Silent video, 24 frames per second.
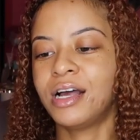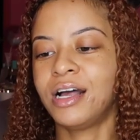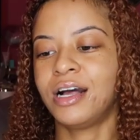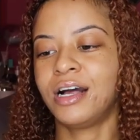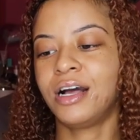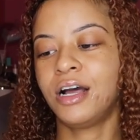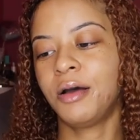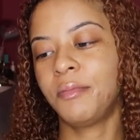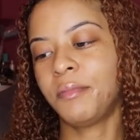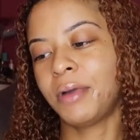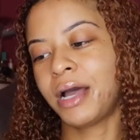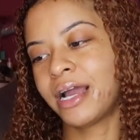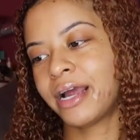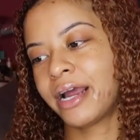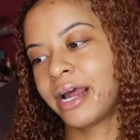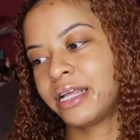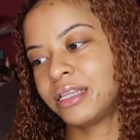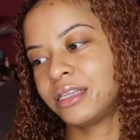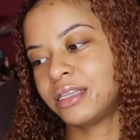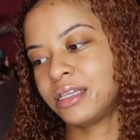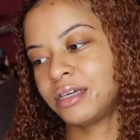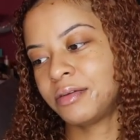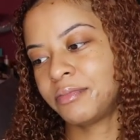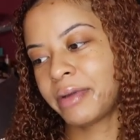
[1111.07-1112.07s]
I
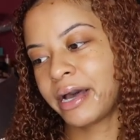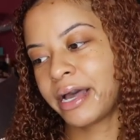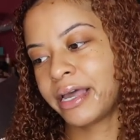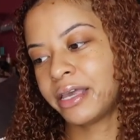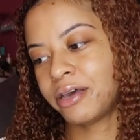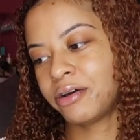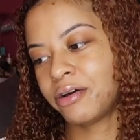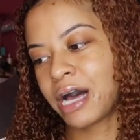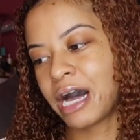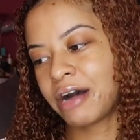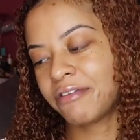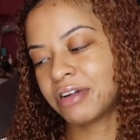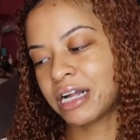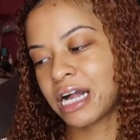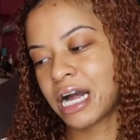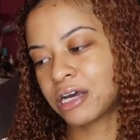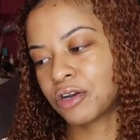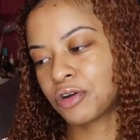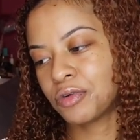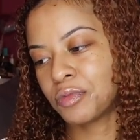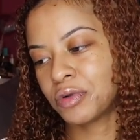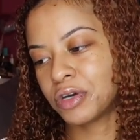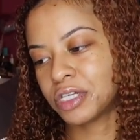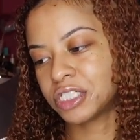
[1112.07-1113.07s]
got the Mayo
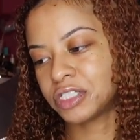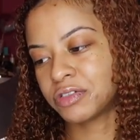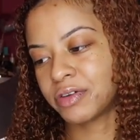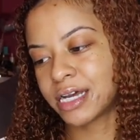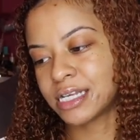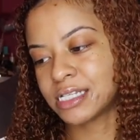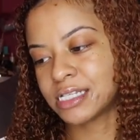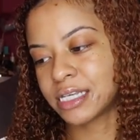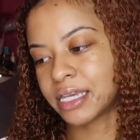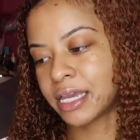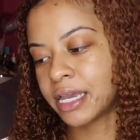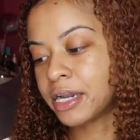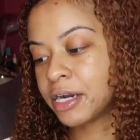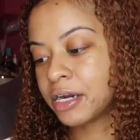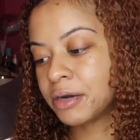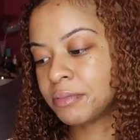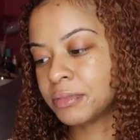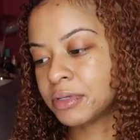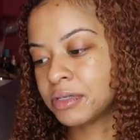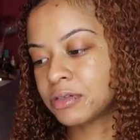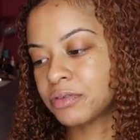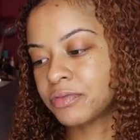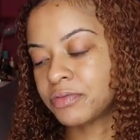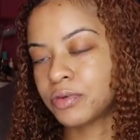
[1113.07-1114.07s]
Avocado Moisturizing Hair
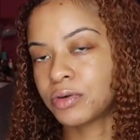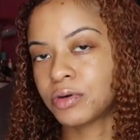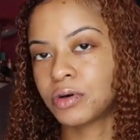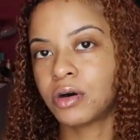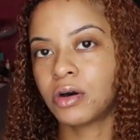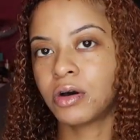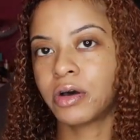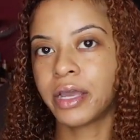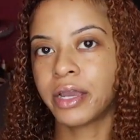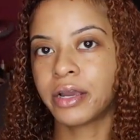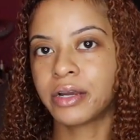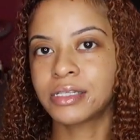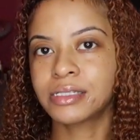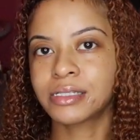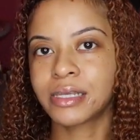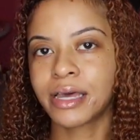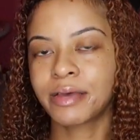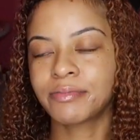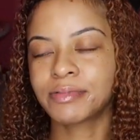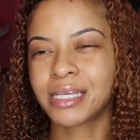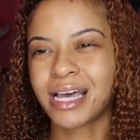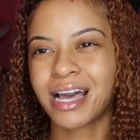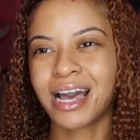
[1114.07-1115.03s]
Milk for all hair types.